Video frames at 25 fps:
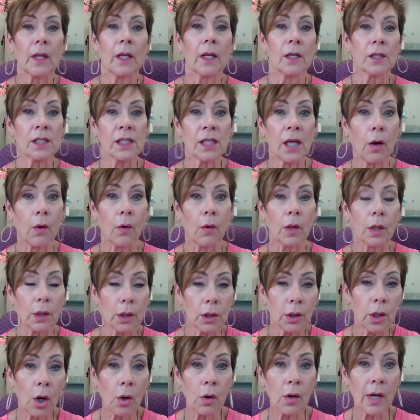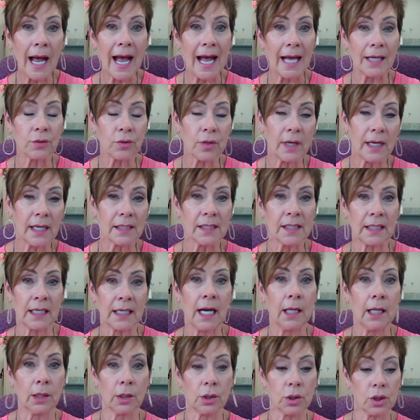So low contrast
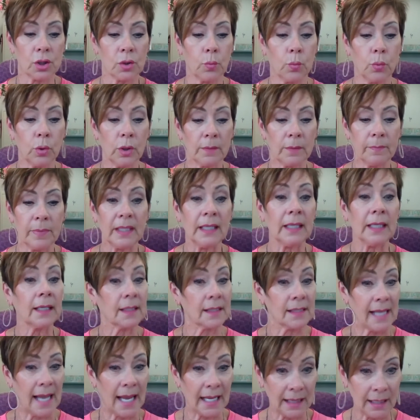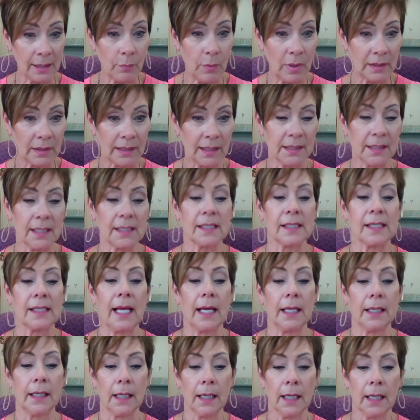colors would be exactly what Linda
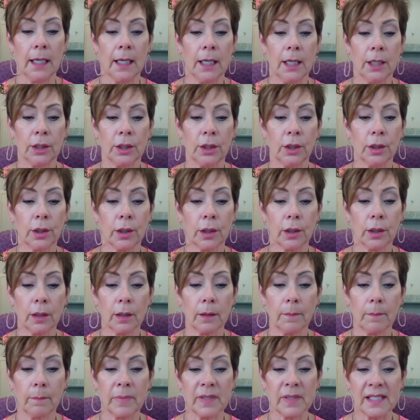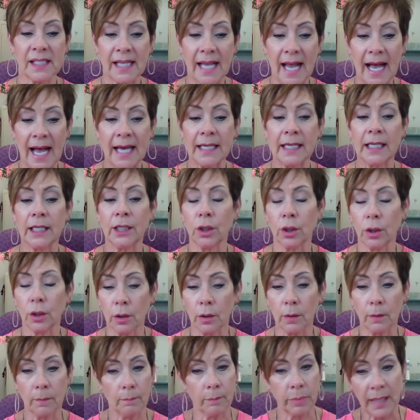said. Your biscotti,
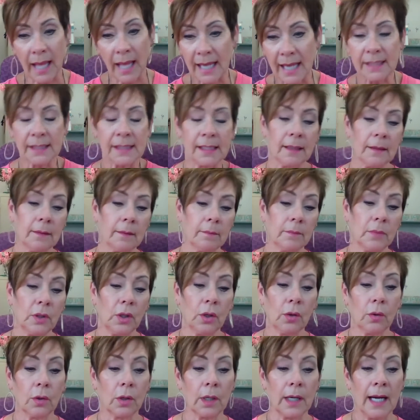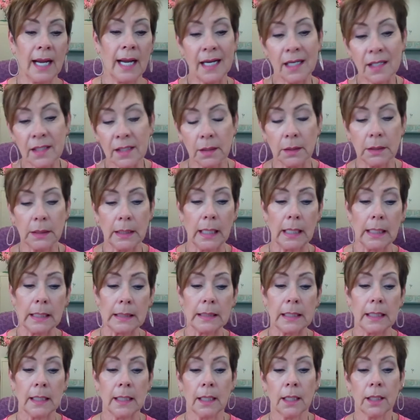your blossom, your hazelnut,
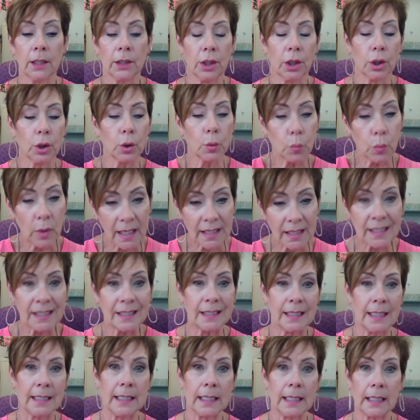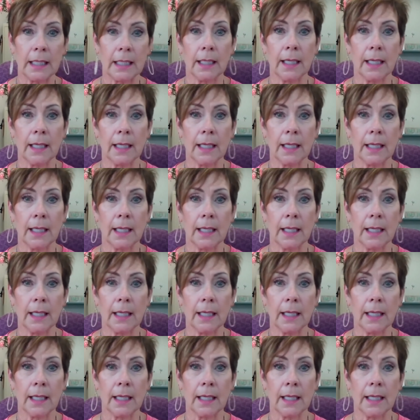your rustic,